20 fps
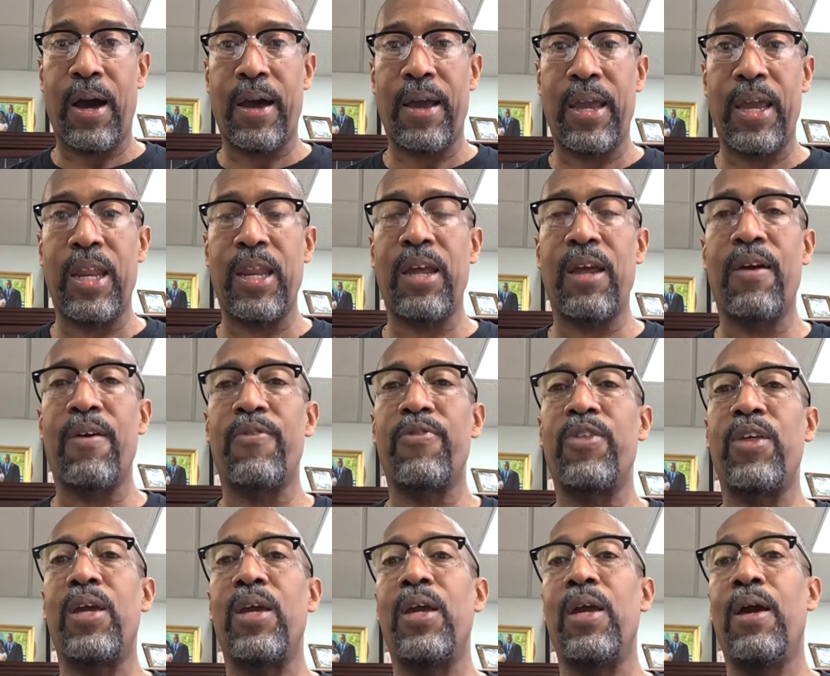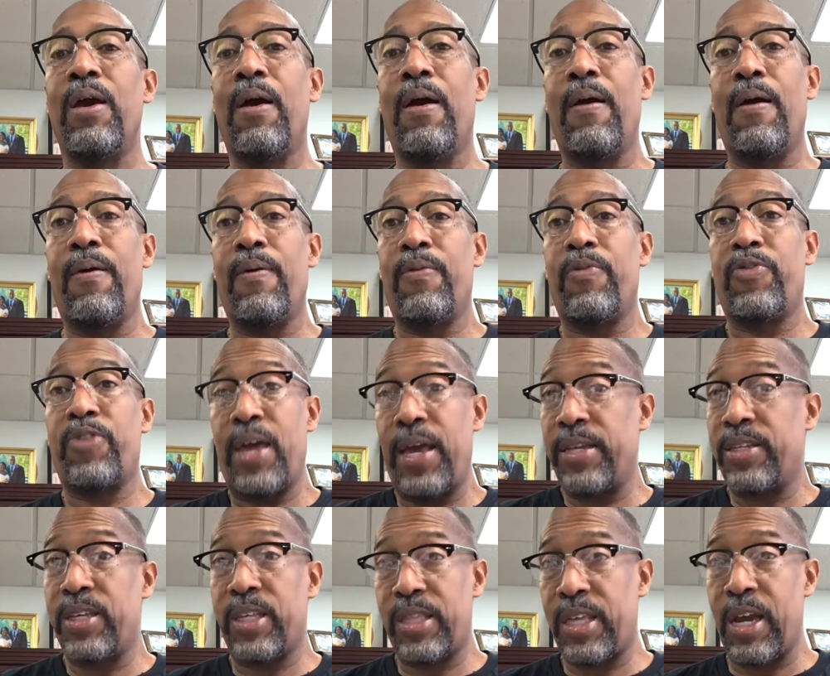any of the things
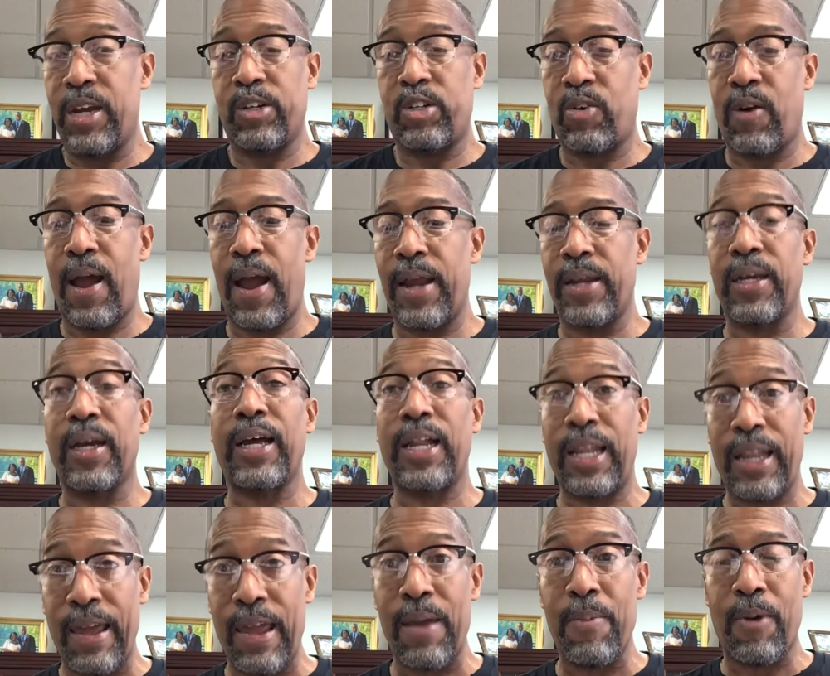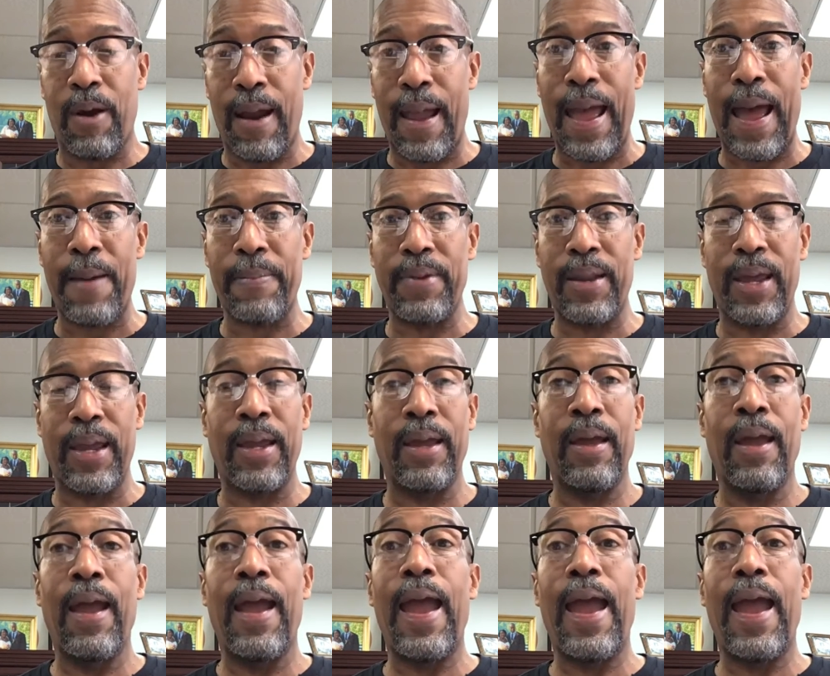that they're trying to claim are happening.